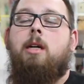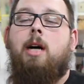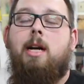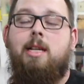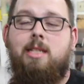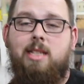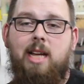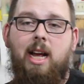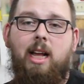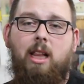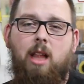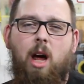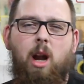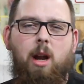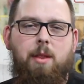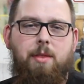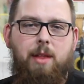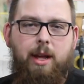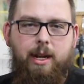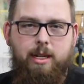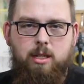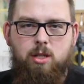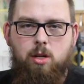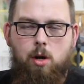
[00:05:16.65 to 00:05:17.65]
I say a lot of
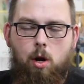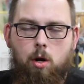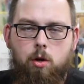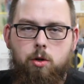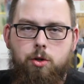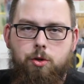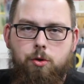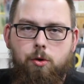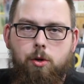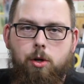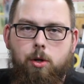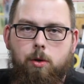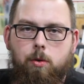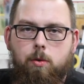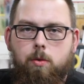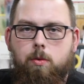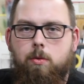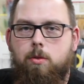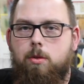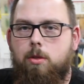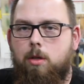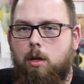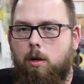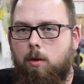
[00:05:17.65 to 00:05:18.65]
things that aren't true,
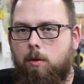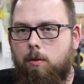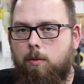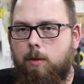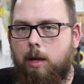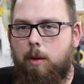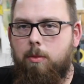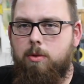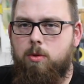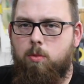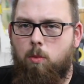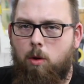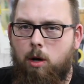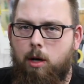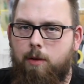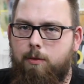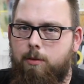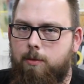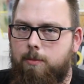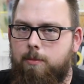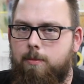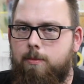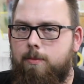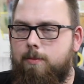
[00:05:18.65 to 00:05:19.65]
so that was one
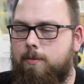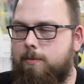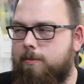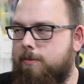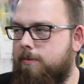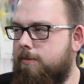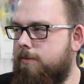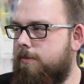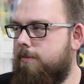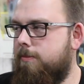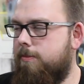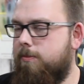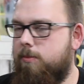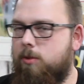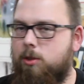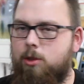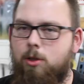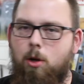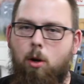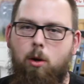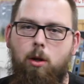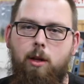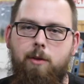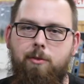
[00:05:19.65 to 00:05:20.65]
of them. It's
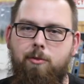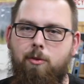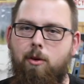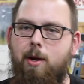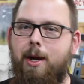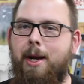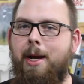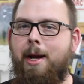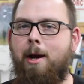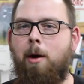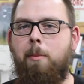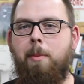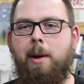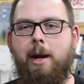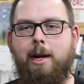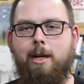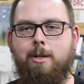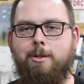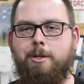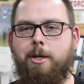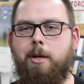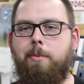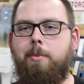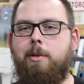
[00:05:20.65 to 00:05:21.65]
totally free. I'll pay
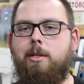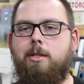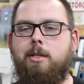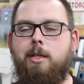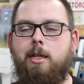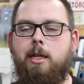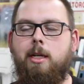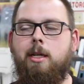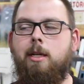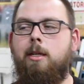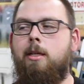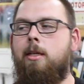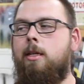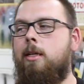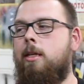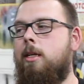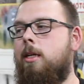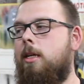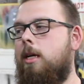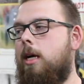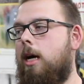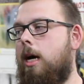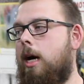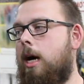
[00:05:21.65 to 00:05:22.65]
to ship it to you.
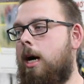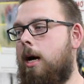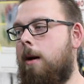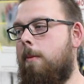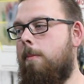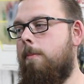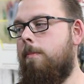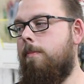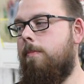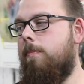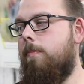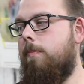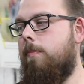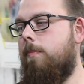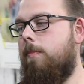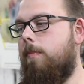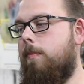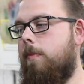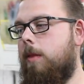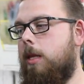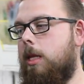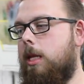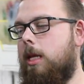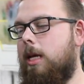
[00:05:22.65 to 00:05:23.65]
Um,
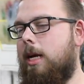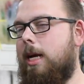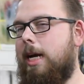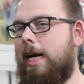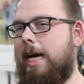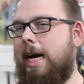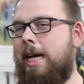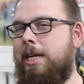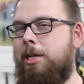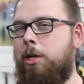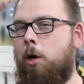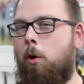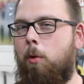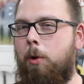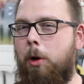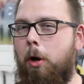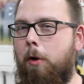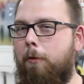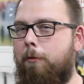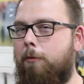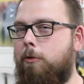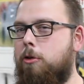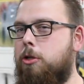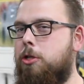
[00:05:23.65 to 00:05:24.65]
I don't
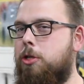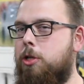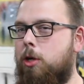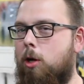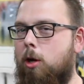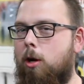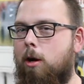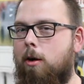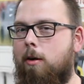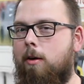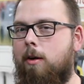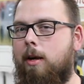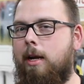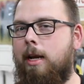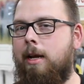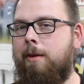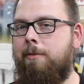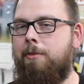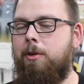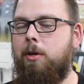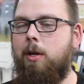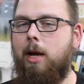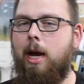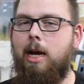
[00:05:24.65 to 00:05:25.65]
know for sure
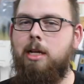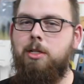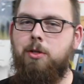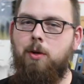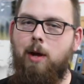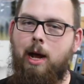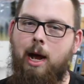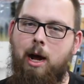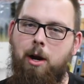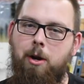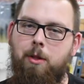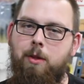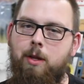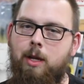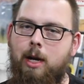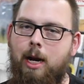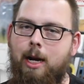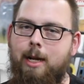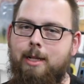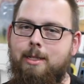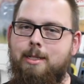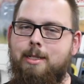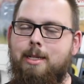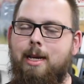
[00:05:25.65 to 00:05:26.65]
if you guys are out of the
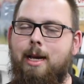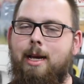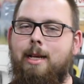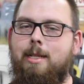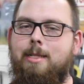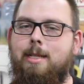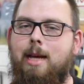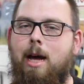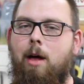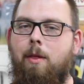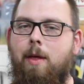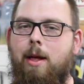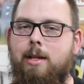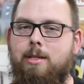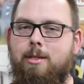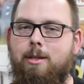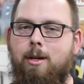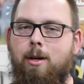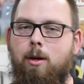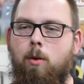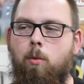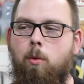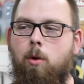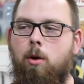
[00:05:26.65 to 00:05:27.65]
United States how
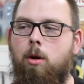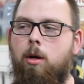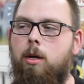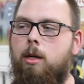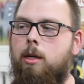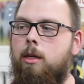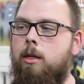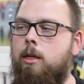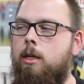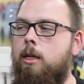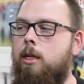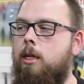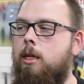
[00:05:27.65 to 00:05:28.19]
that's going to work.